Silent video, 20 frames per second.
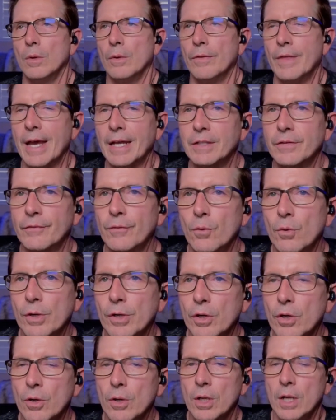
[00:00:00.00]

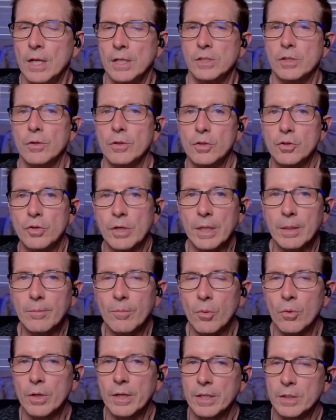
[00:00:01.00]
so the dream
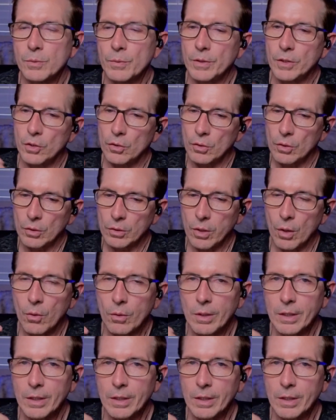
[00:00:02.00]
board is when you're lower